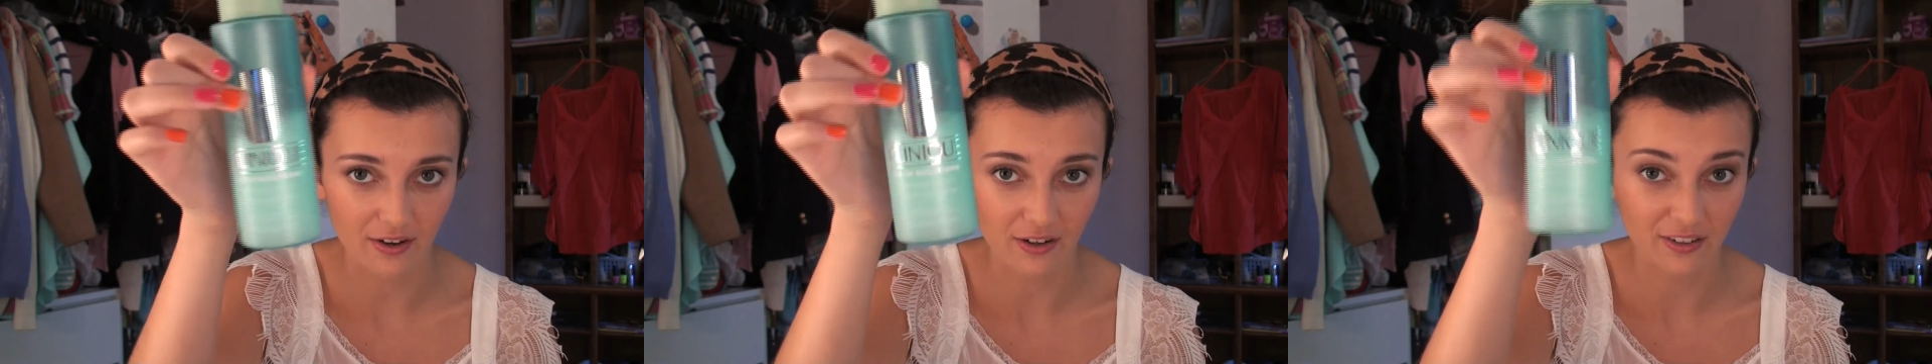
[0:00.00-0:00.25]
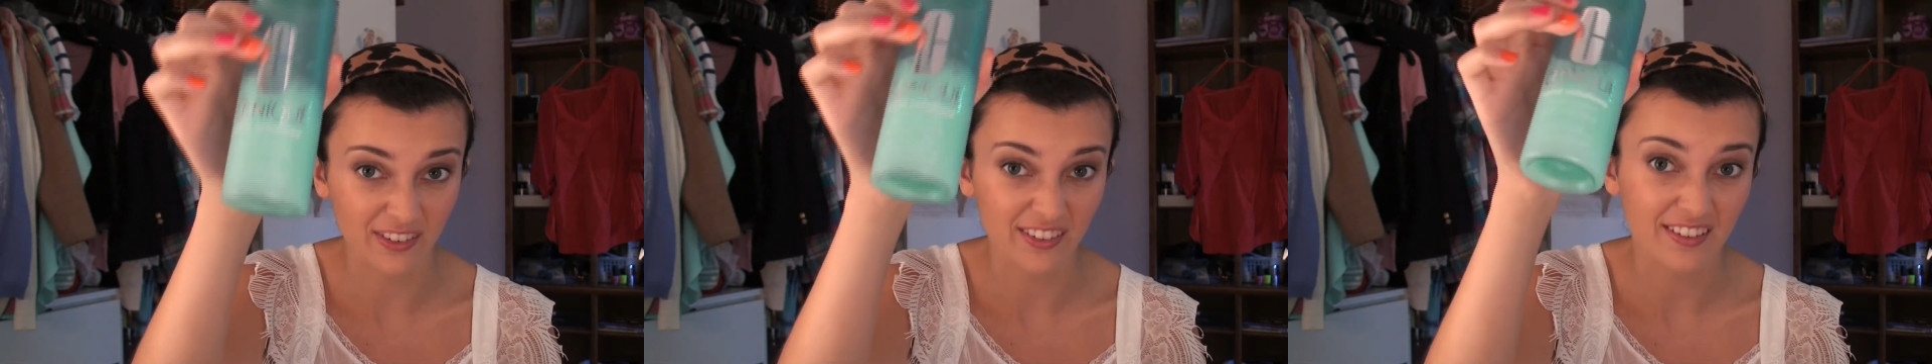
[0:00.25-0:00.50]

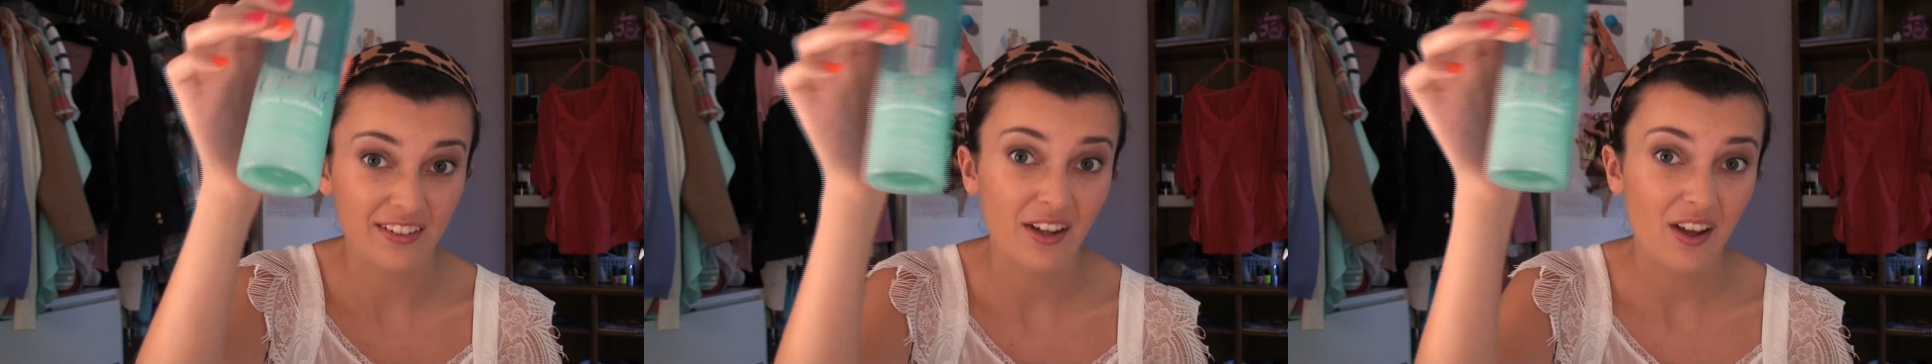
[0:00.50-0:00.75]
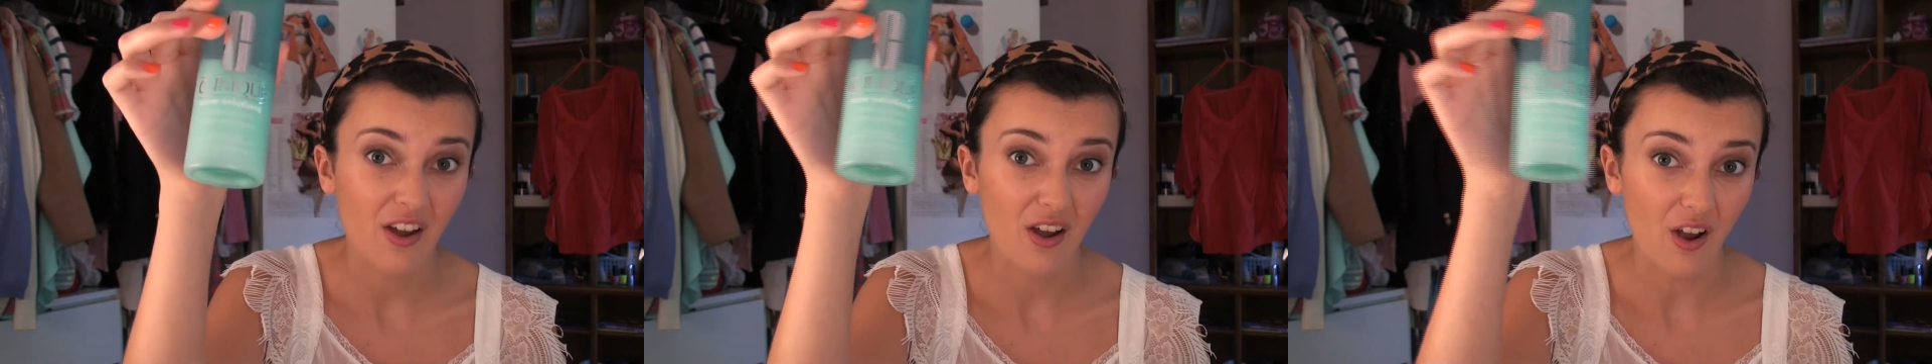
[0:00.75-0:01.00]
on
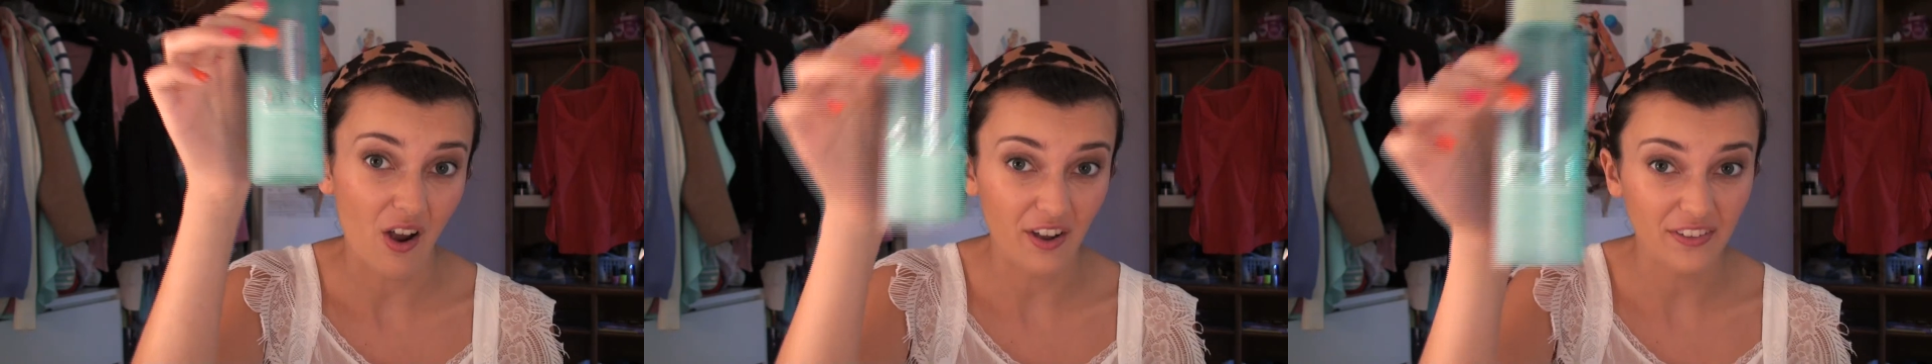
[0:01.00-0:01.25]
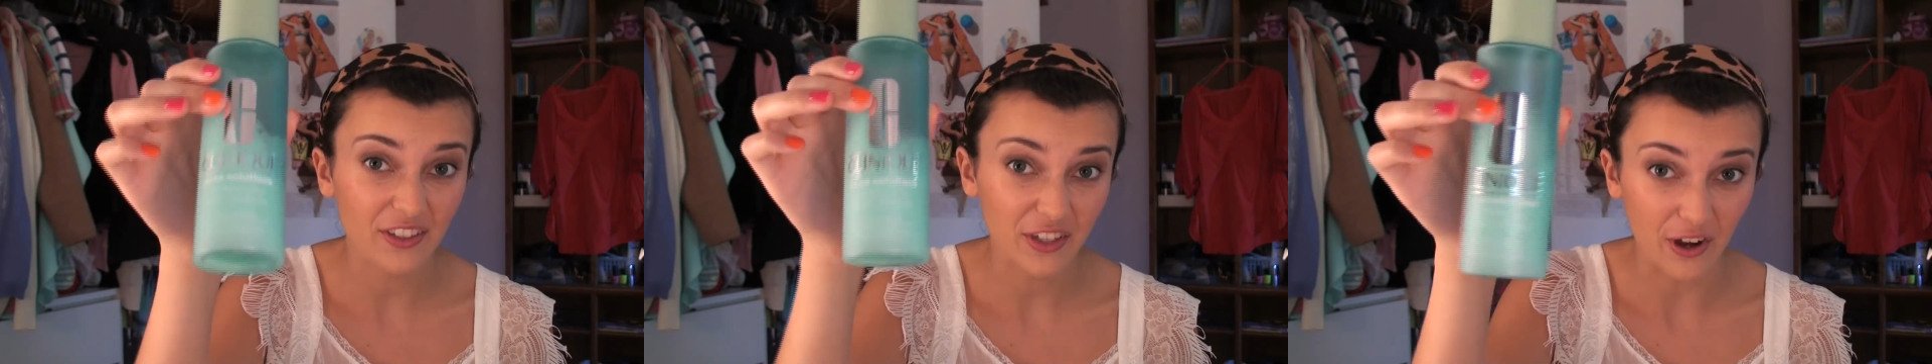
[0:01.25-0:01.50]

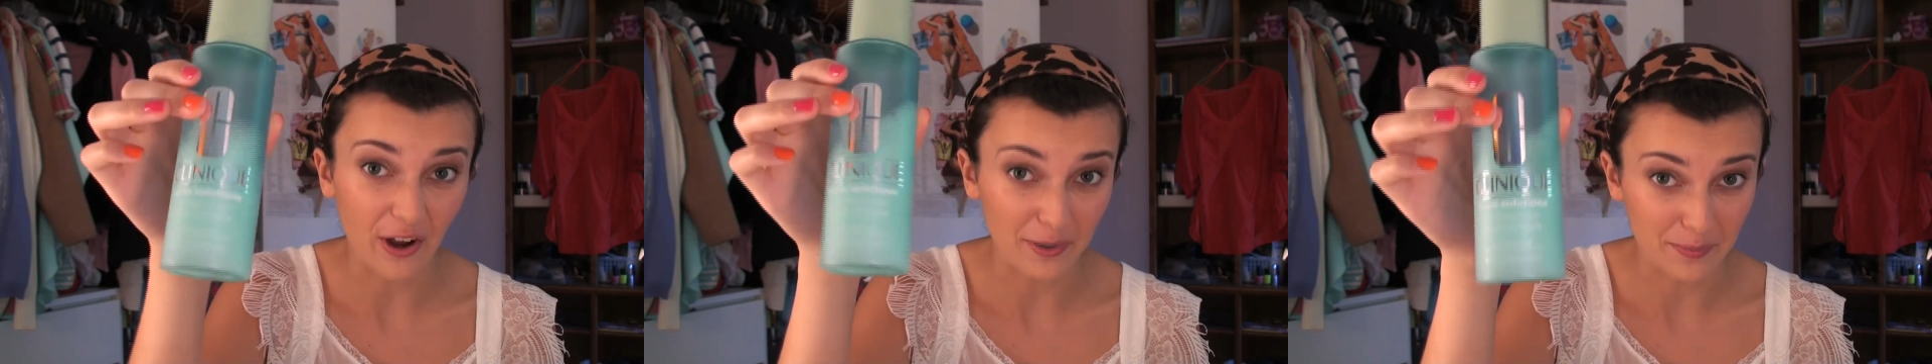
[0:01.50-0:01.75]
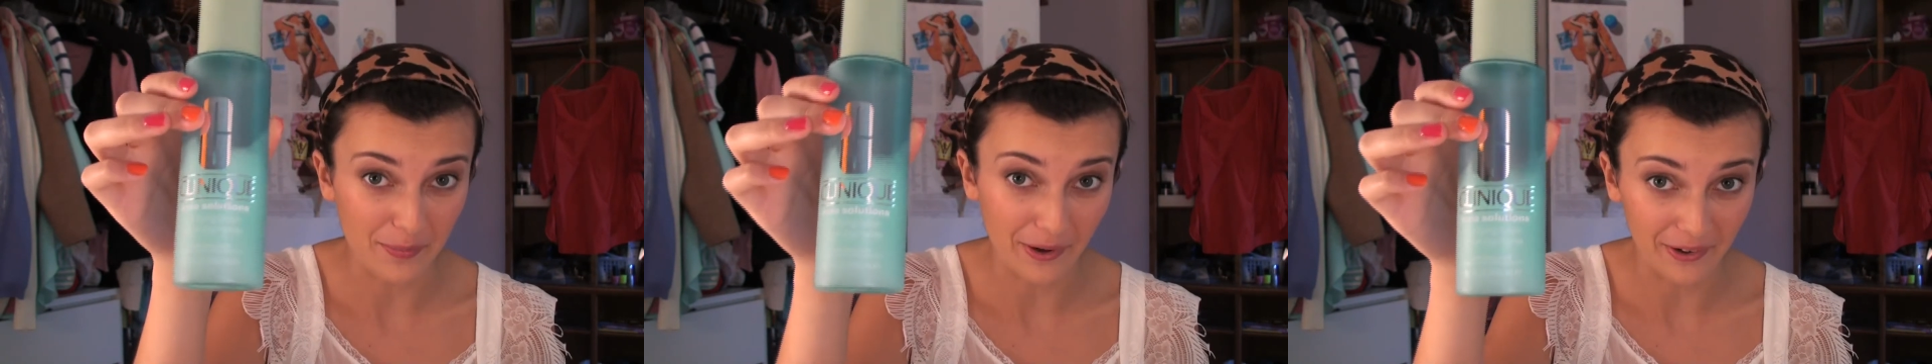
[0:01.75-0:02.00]
the
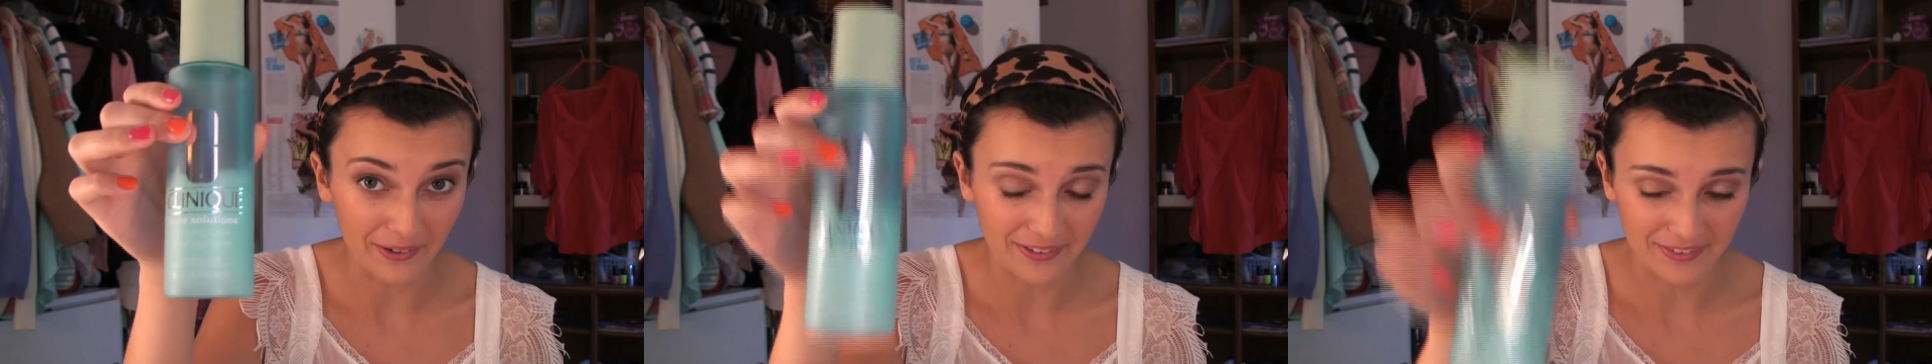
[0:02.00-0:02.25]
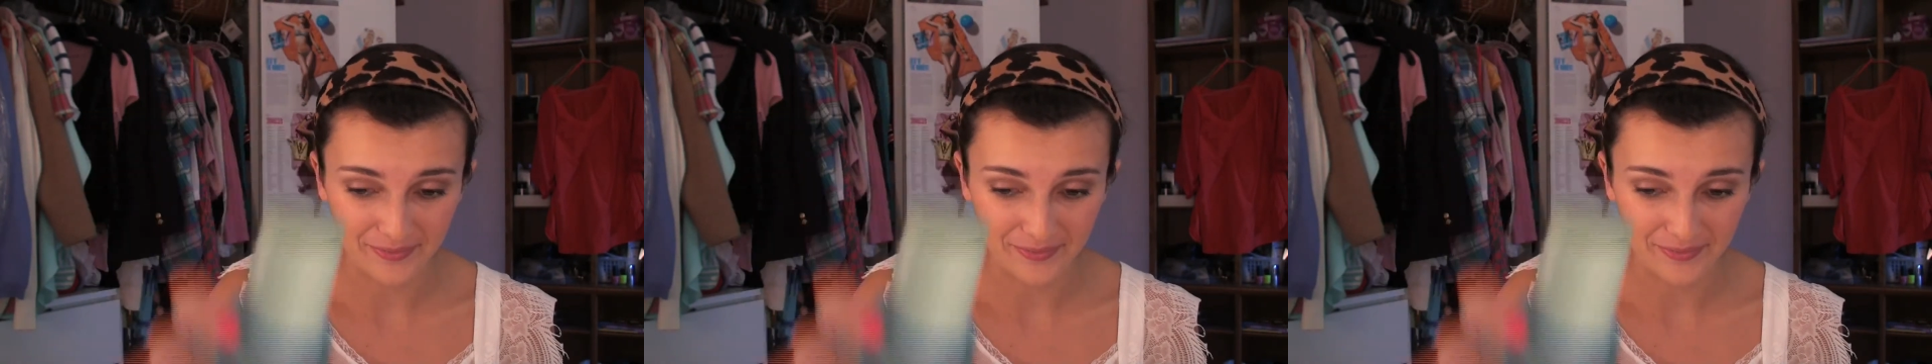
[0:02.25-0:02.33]
cotton ball.